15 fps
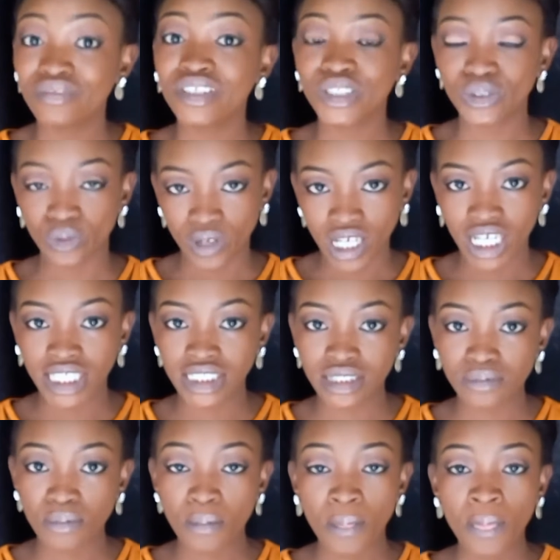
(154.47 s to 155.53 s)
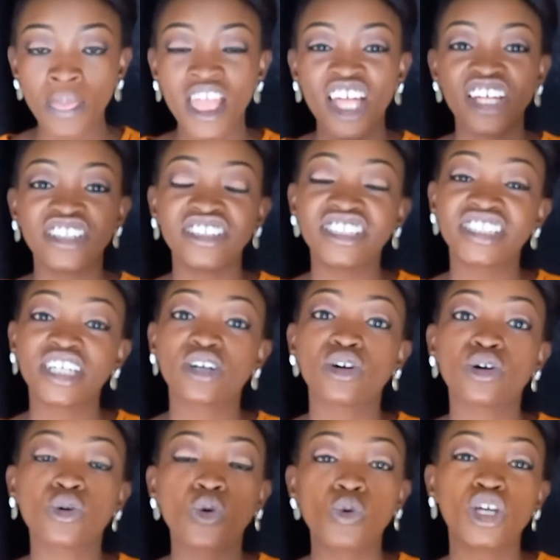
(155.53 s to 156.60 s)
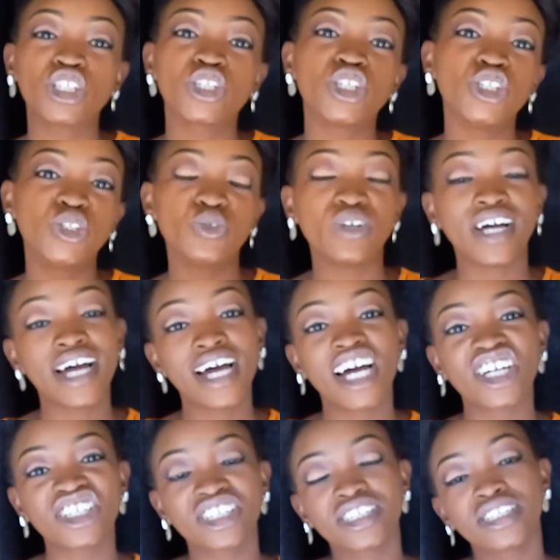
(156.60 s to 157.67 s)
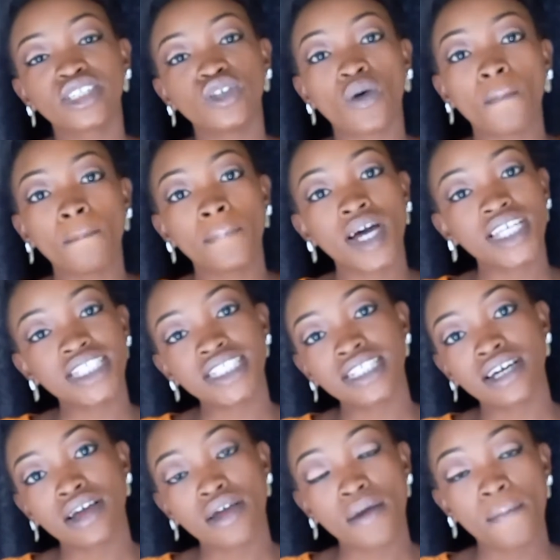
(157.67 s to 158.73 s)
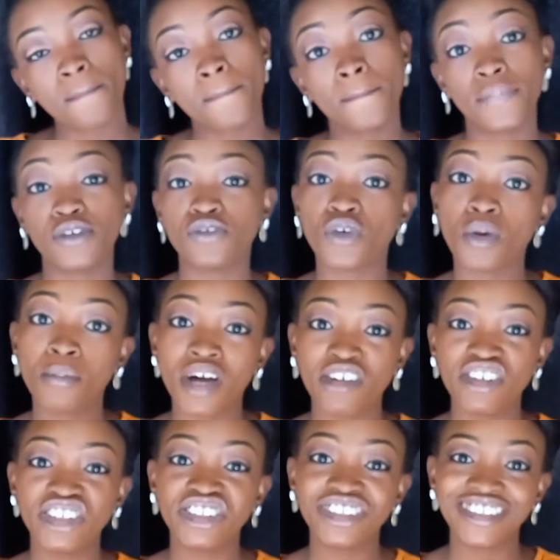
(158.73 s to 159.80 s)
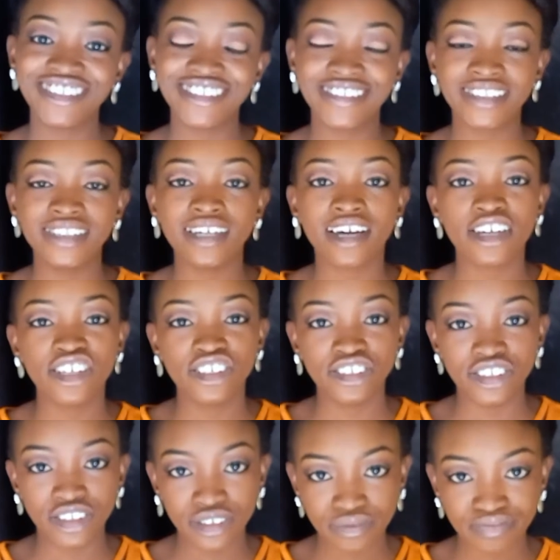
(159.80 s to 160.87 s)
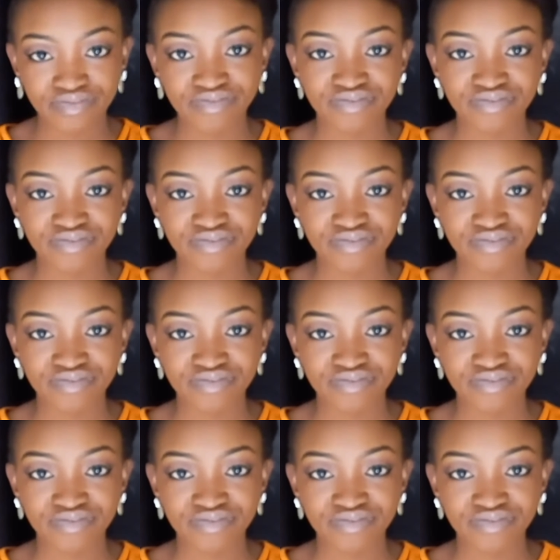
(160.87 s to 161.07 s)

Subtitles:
So ask. The second question you should ask your partner before marriage is their age.